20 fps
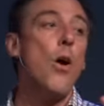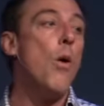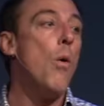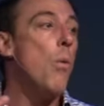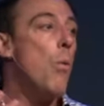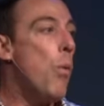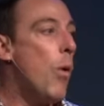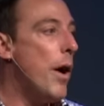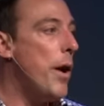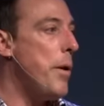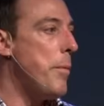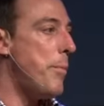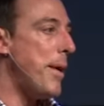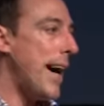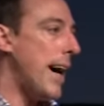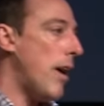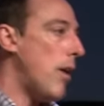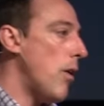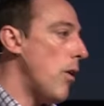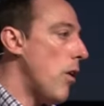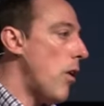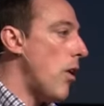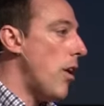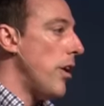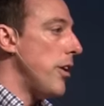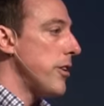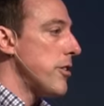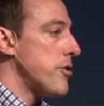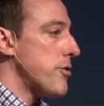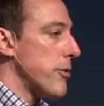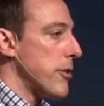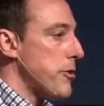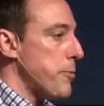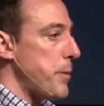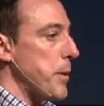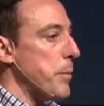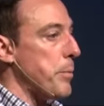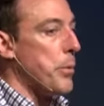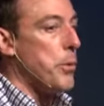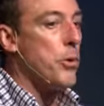what about all the Jewish
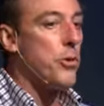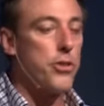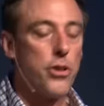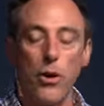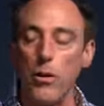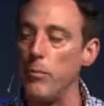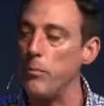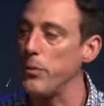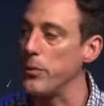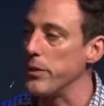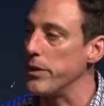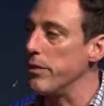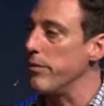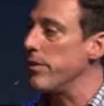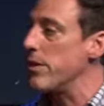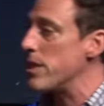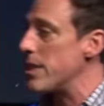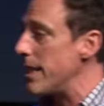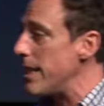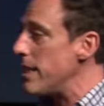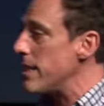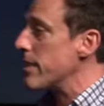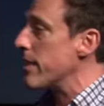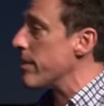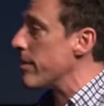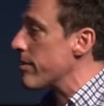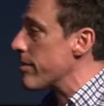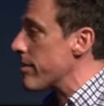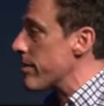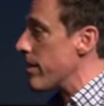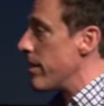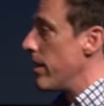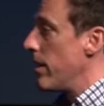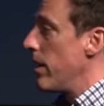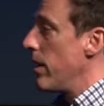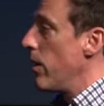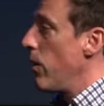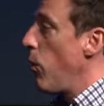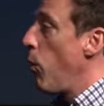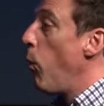people who don't believe in Jesus?
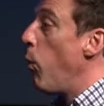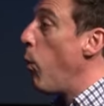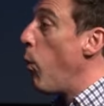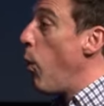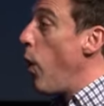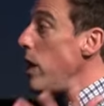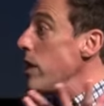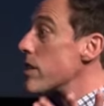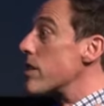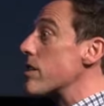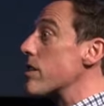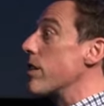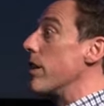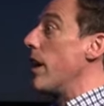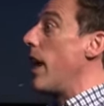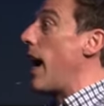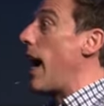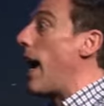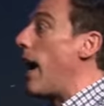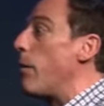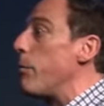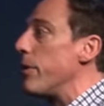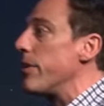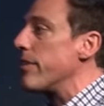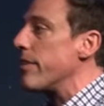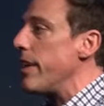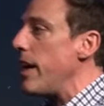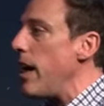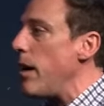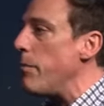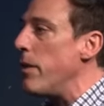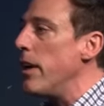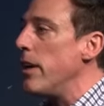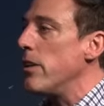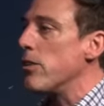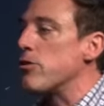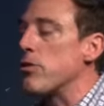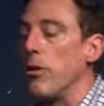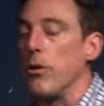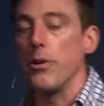What's going to happen to them?
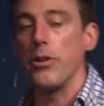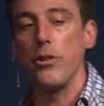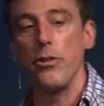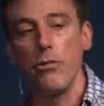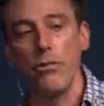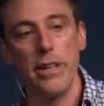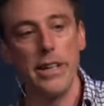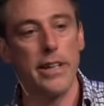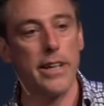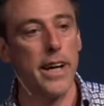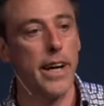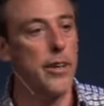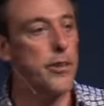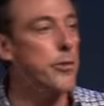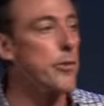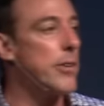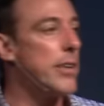So when you read nine through